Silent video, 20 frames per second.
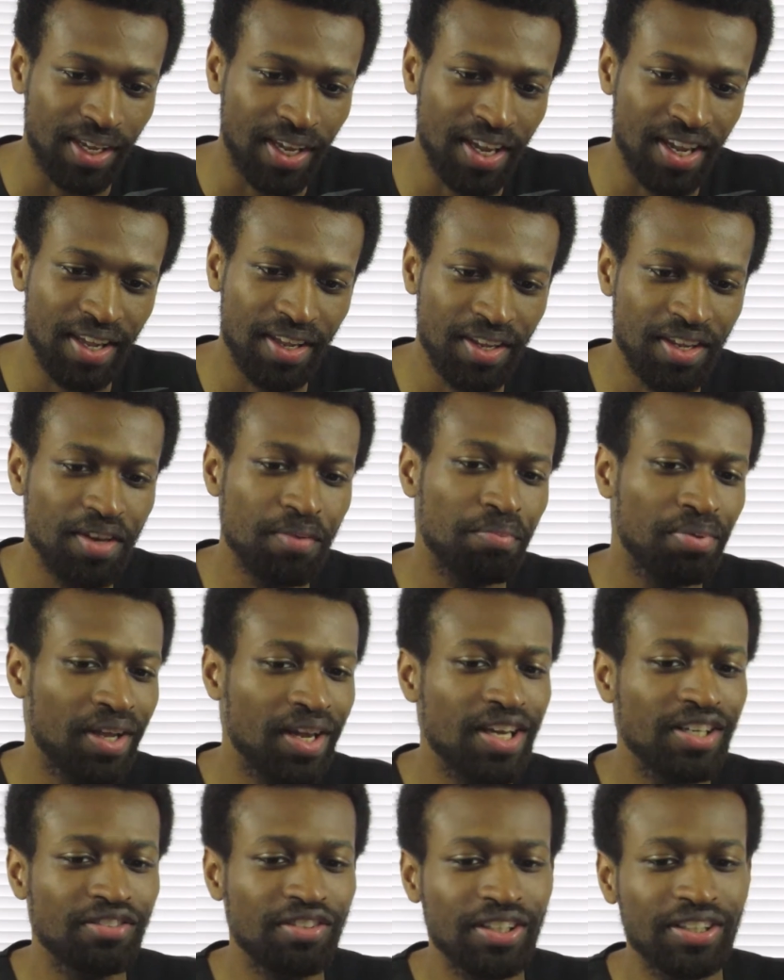And him
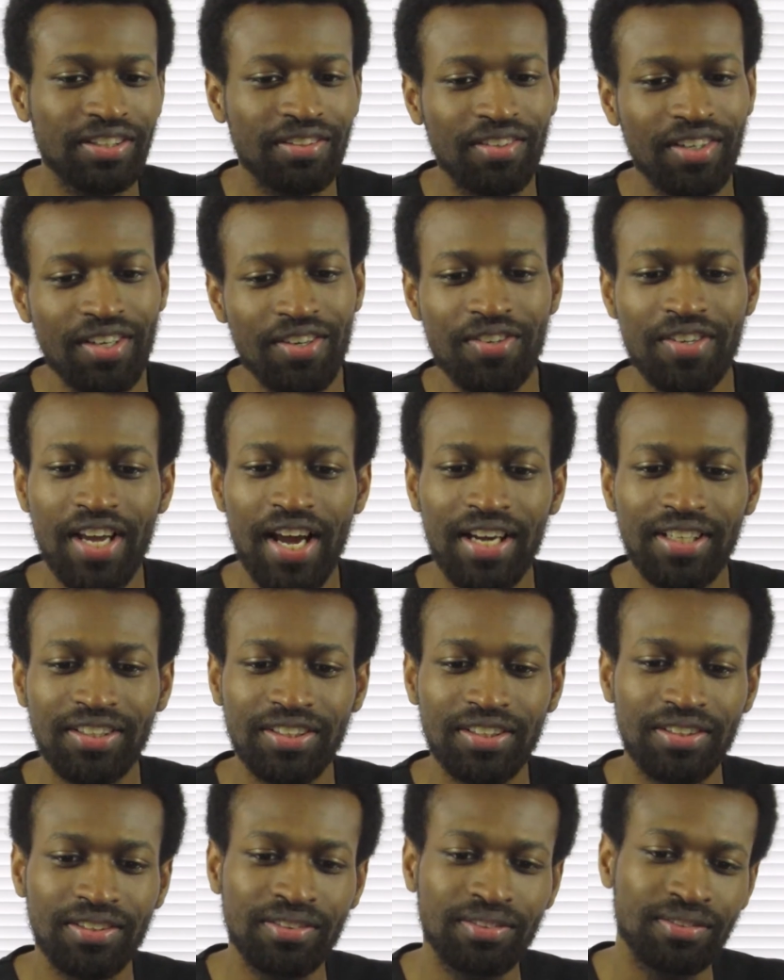playing tricks on
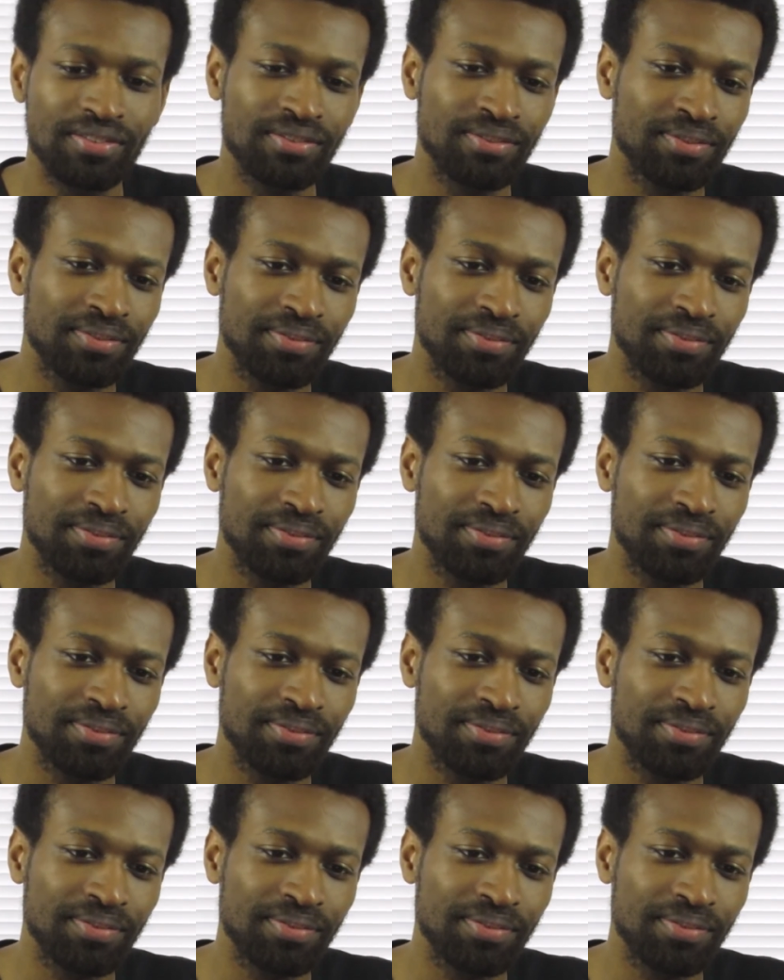Inuyasha.